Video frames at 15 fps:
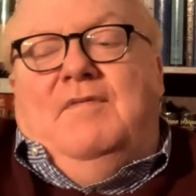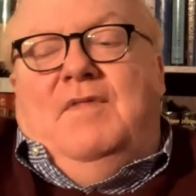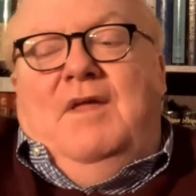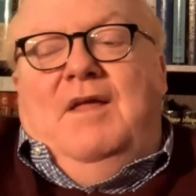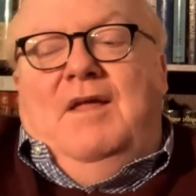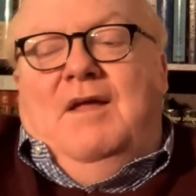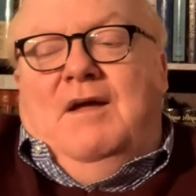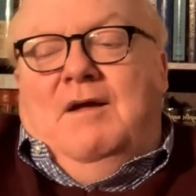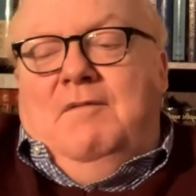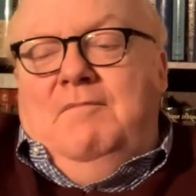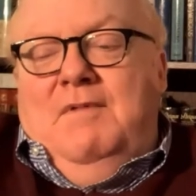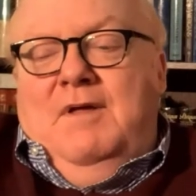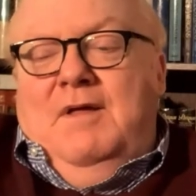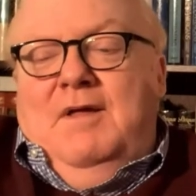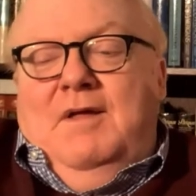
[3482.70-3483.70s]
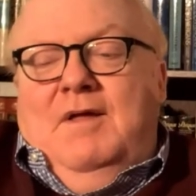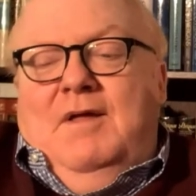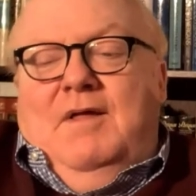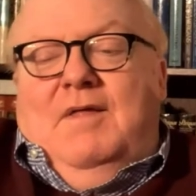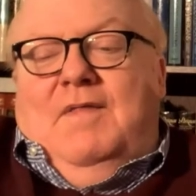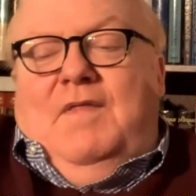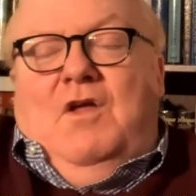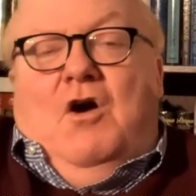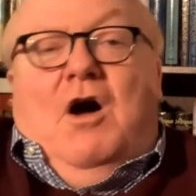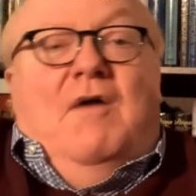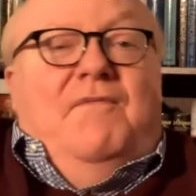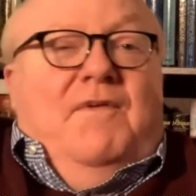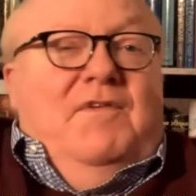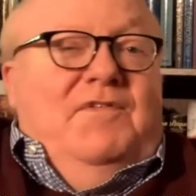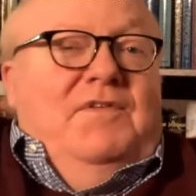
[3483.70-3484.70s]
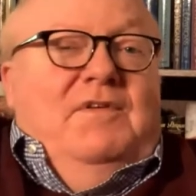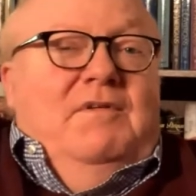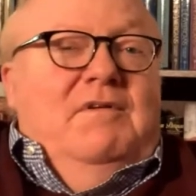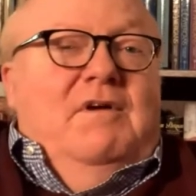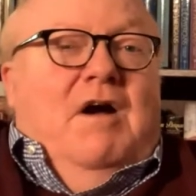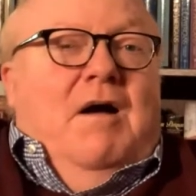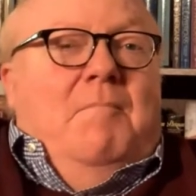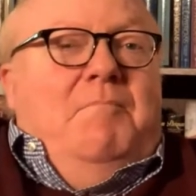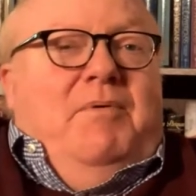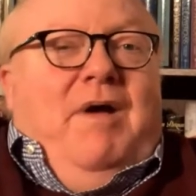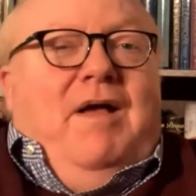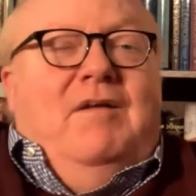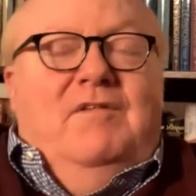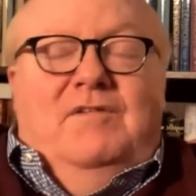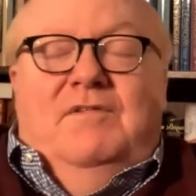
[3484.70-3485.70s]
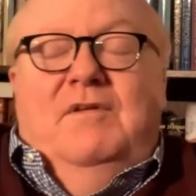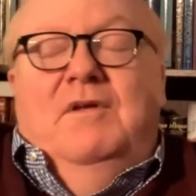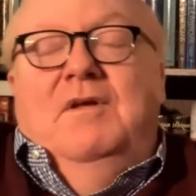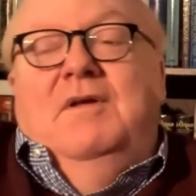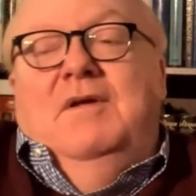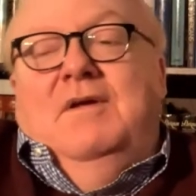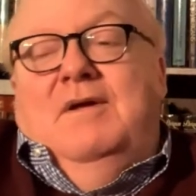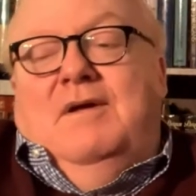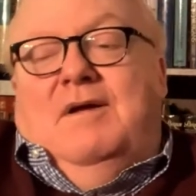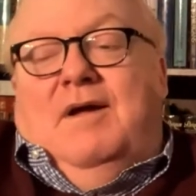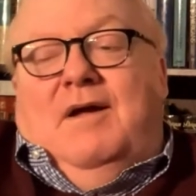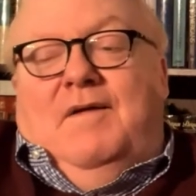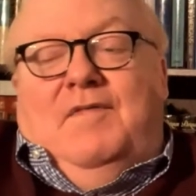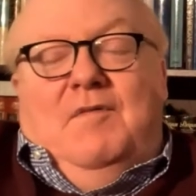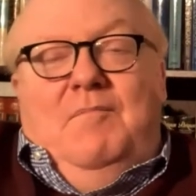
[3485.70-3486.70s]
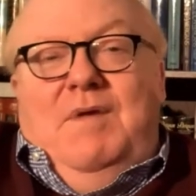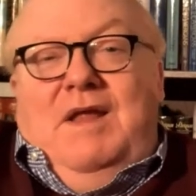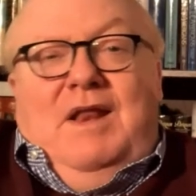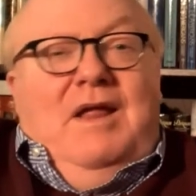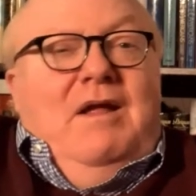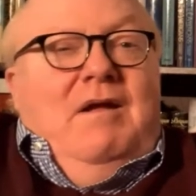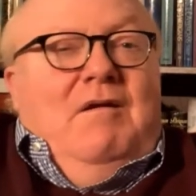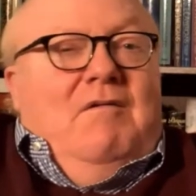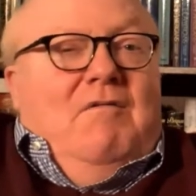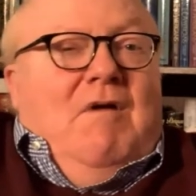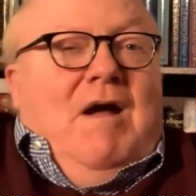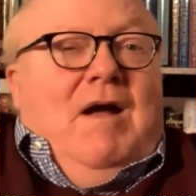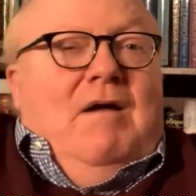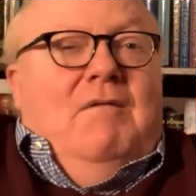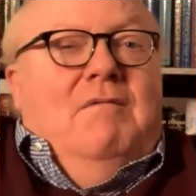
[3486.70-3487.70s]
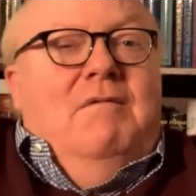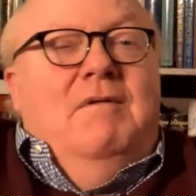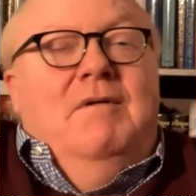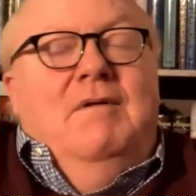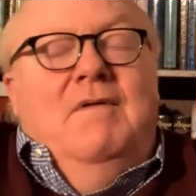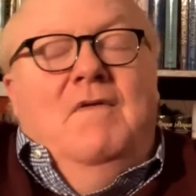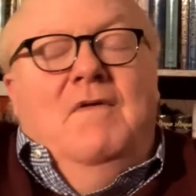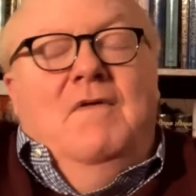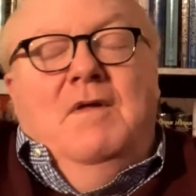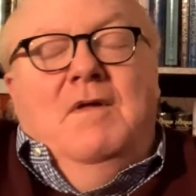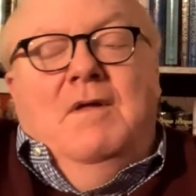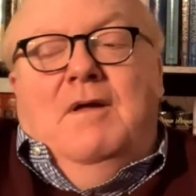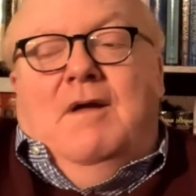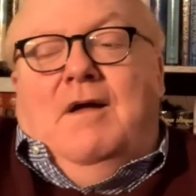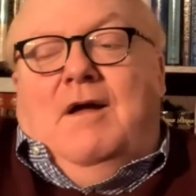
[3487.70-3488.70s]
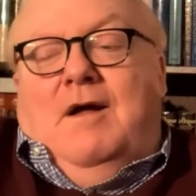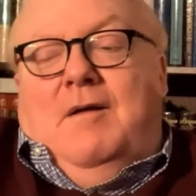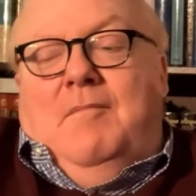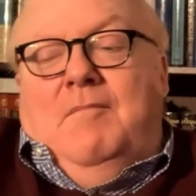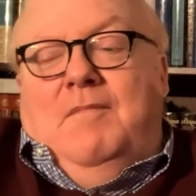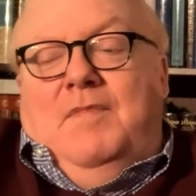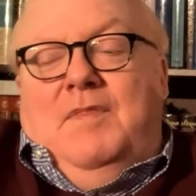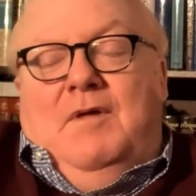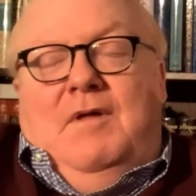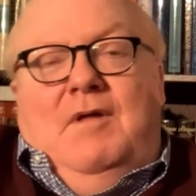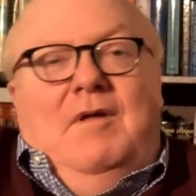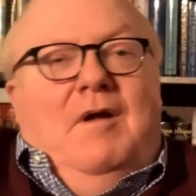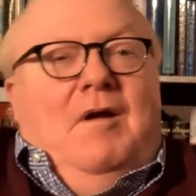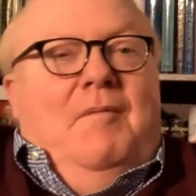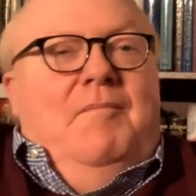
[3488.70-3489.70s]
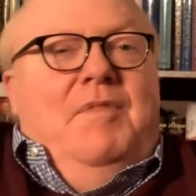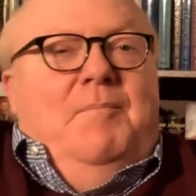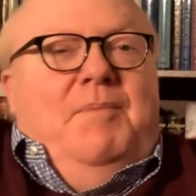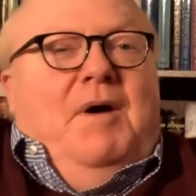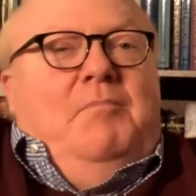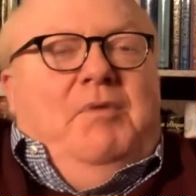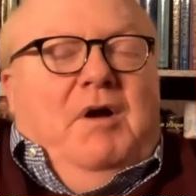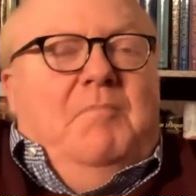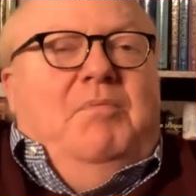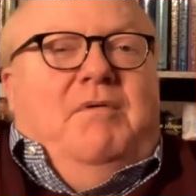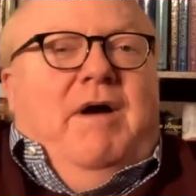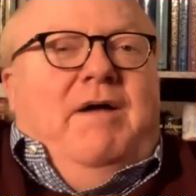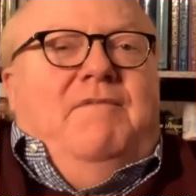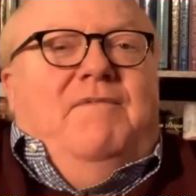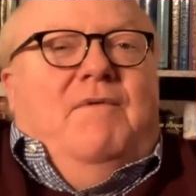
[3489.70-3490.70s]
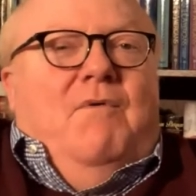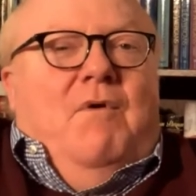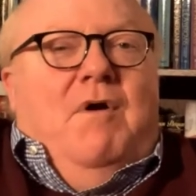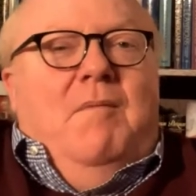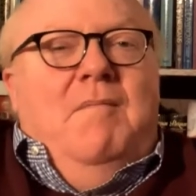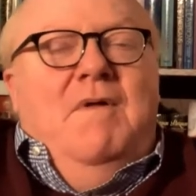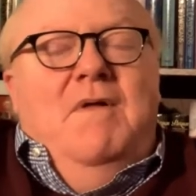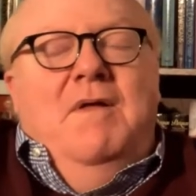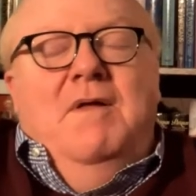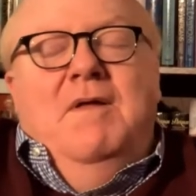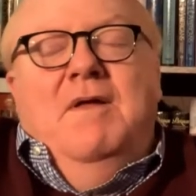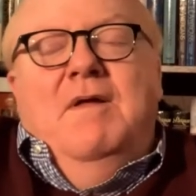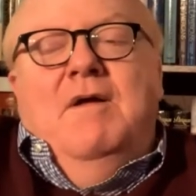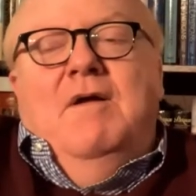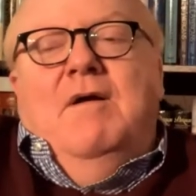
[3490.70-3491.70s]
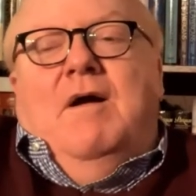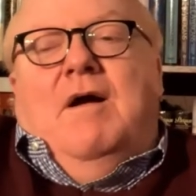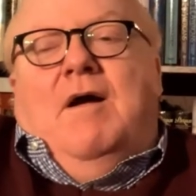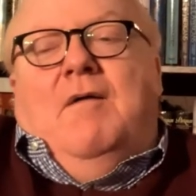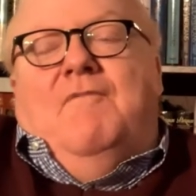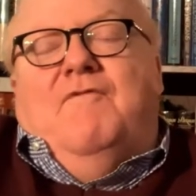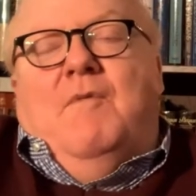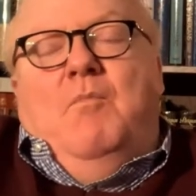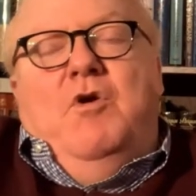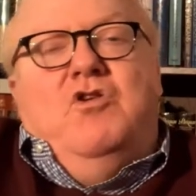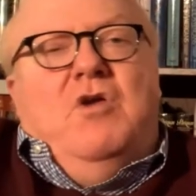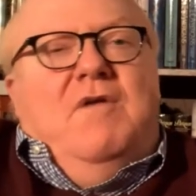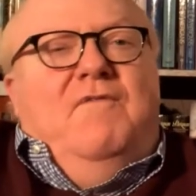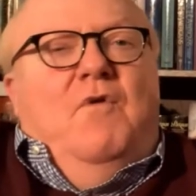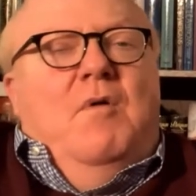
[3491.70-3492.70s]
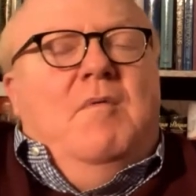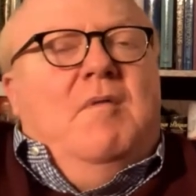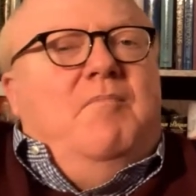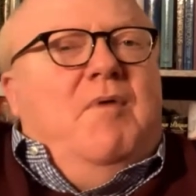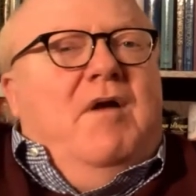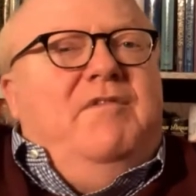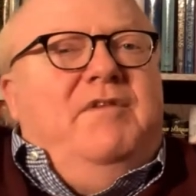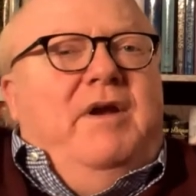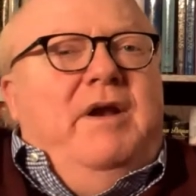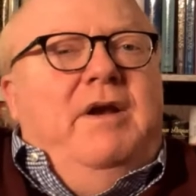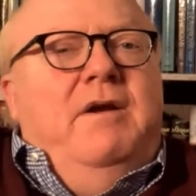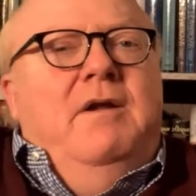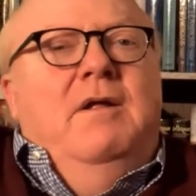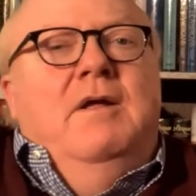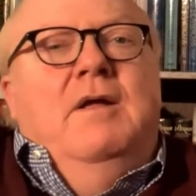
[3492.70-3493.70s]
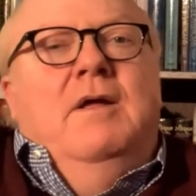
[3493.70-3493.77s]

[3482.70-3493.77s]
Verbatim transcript: the the, uh, the office complex, uh, the meeting ground, um, the uh, the public platform uh, from which a former president